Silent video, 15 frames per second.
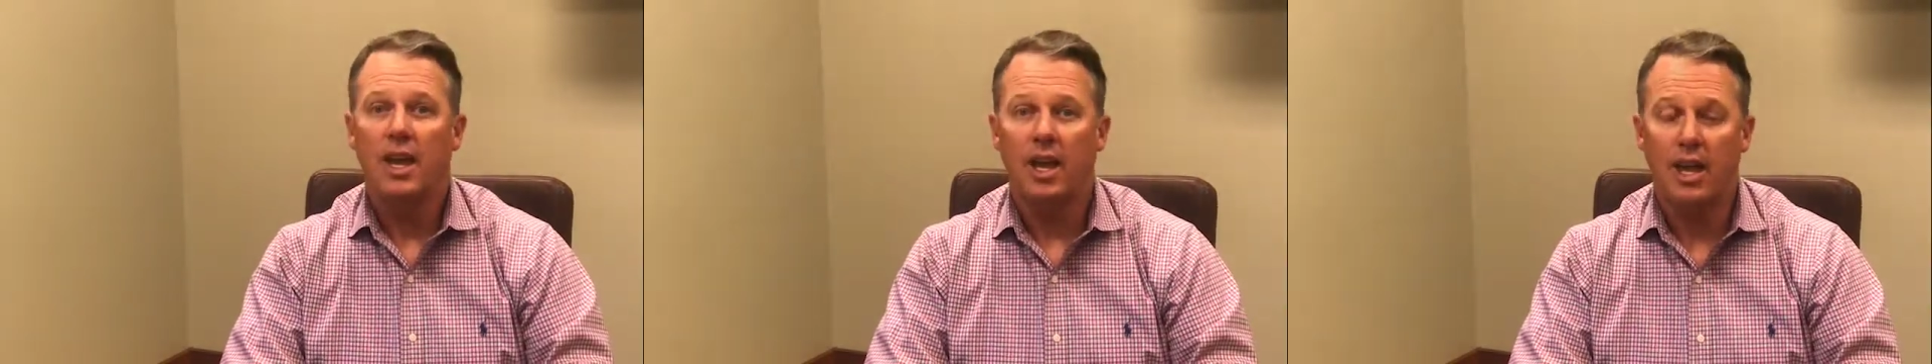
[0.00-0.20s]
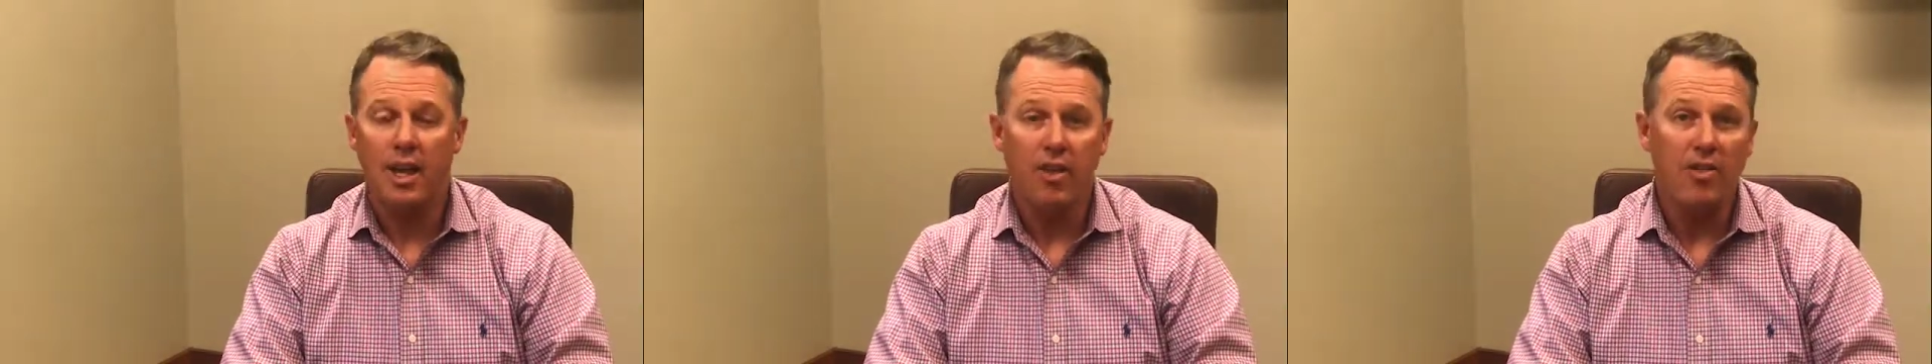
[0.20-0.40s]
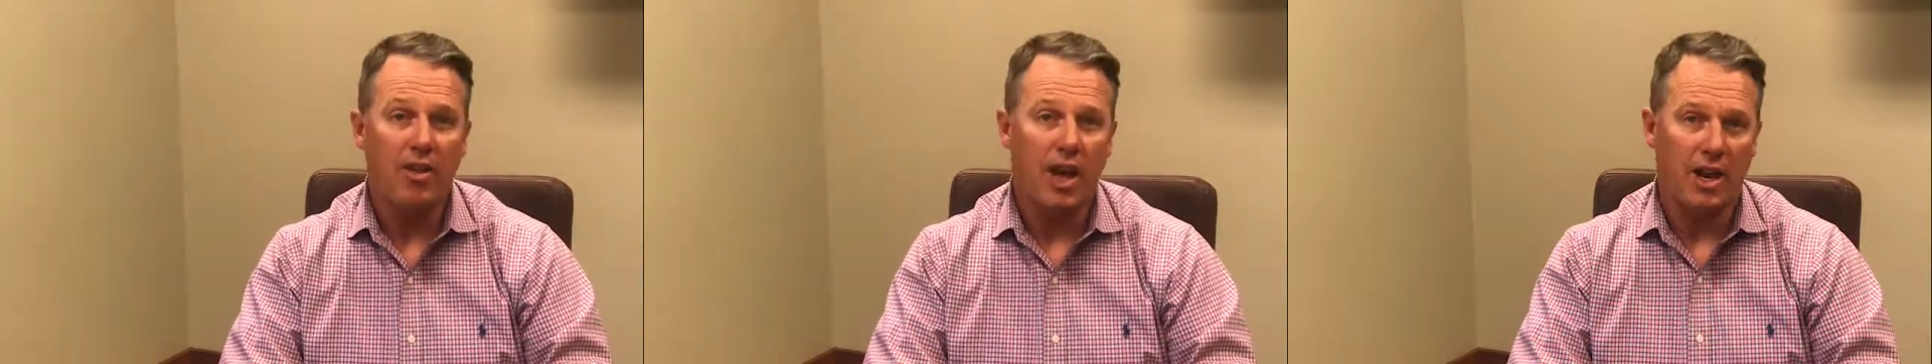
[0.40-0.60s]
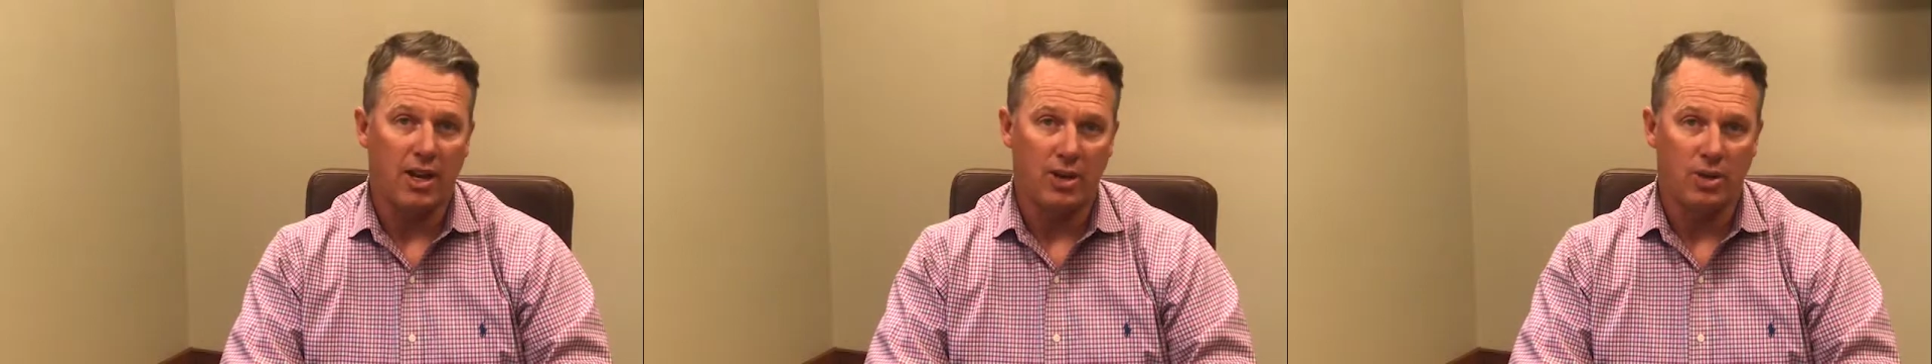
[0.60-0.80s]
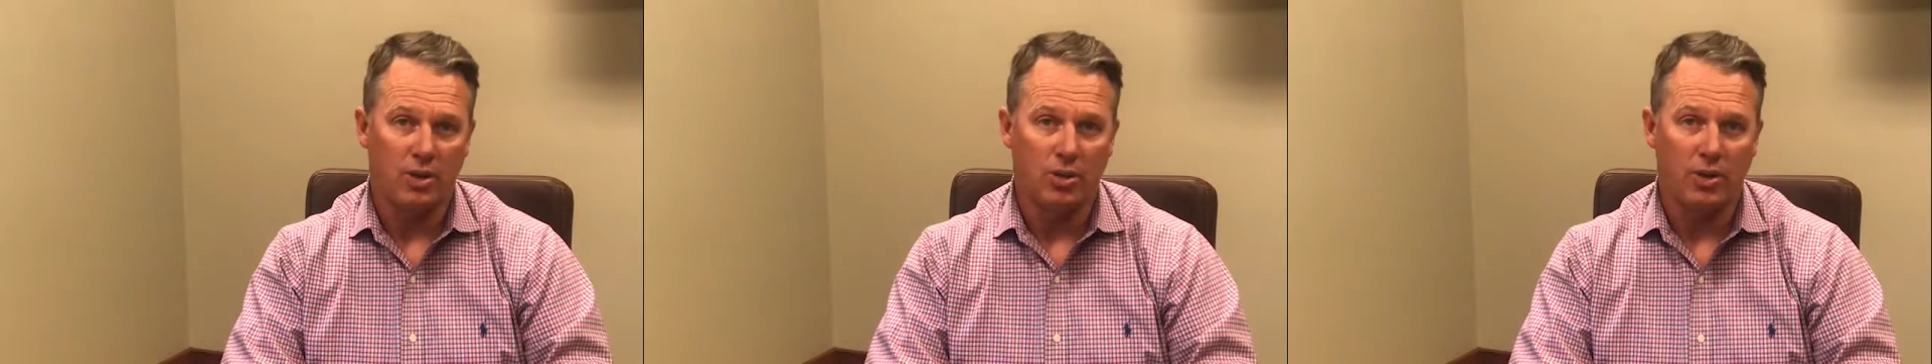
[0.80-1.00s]
in that
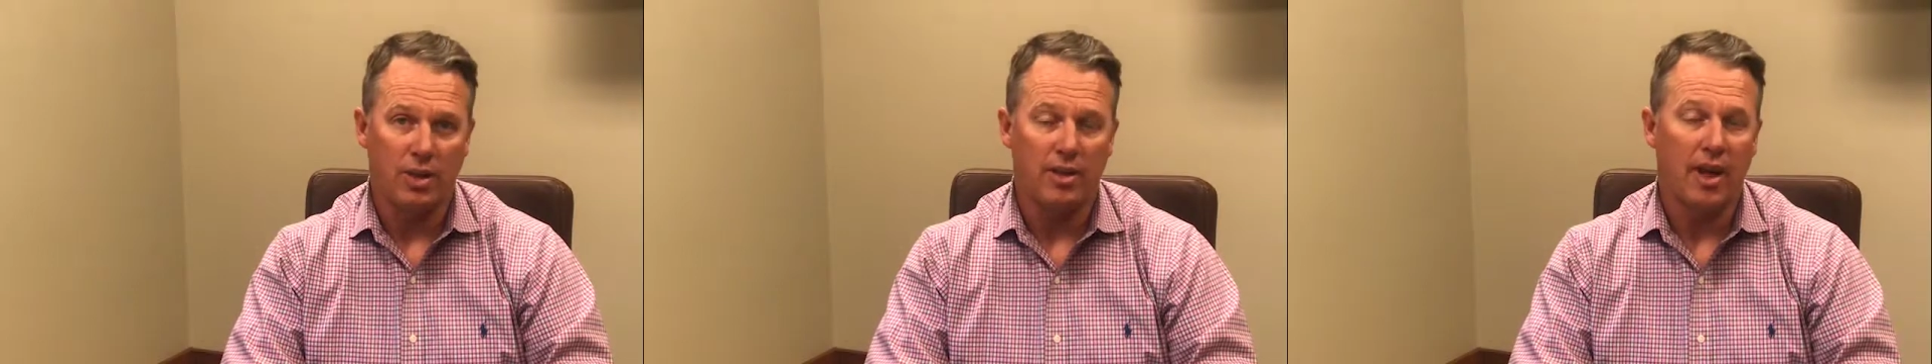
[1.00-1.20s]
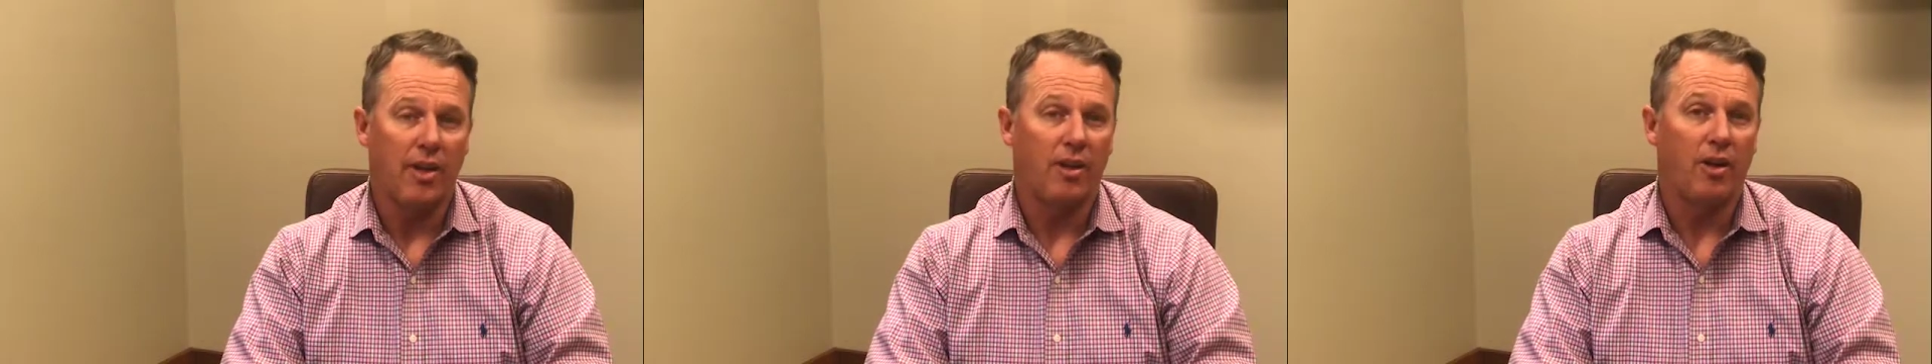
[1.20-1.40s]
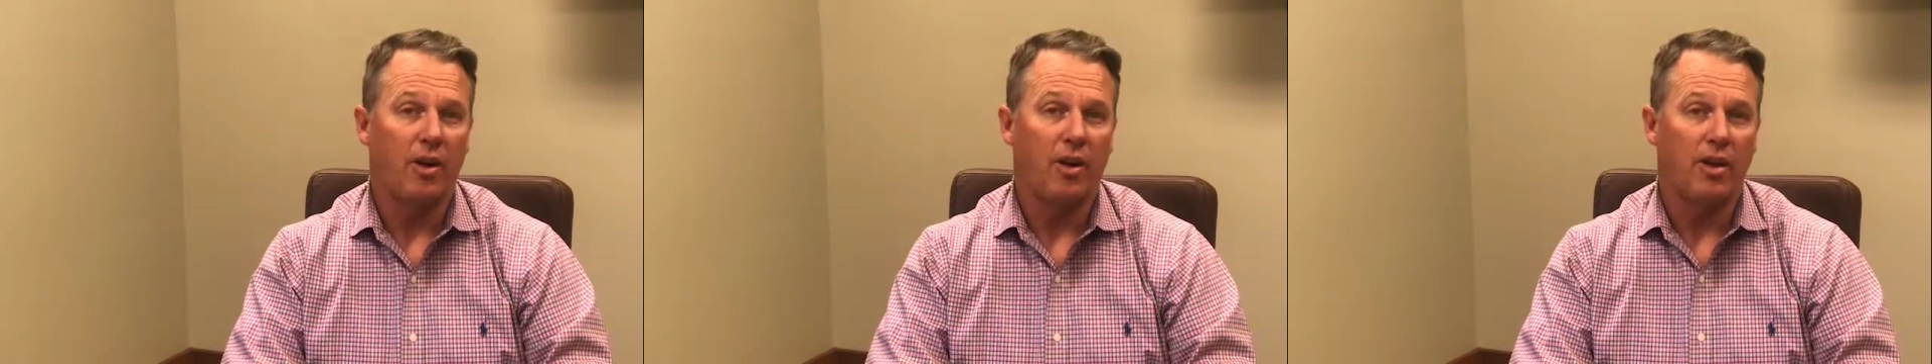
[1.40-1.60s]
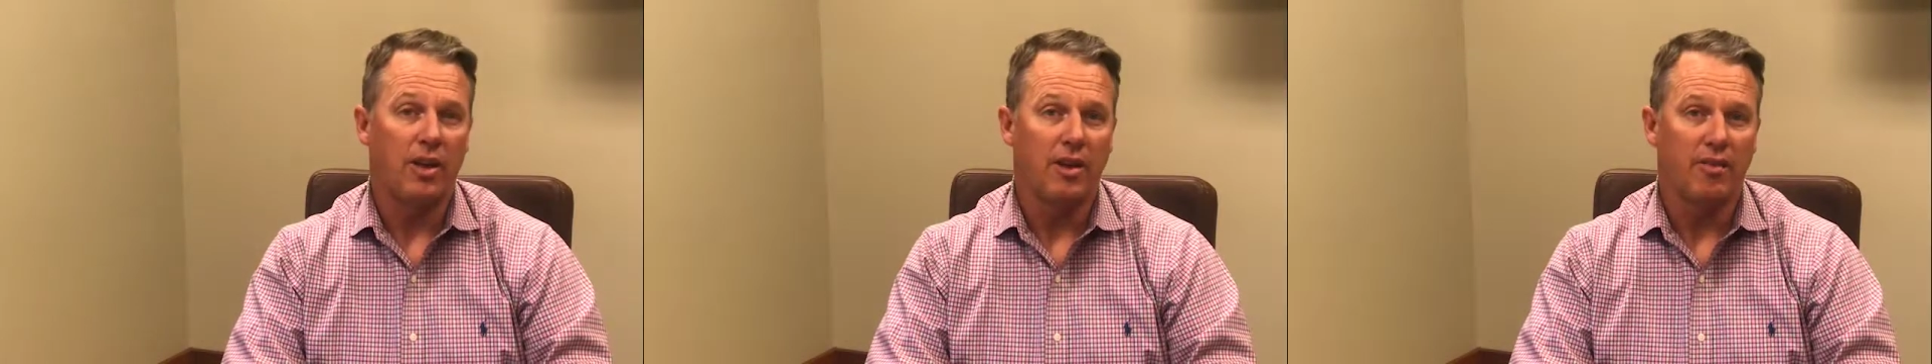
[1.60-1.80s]
annuity that are the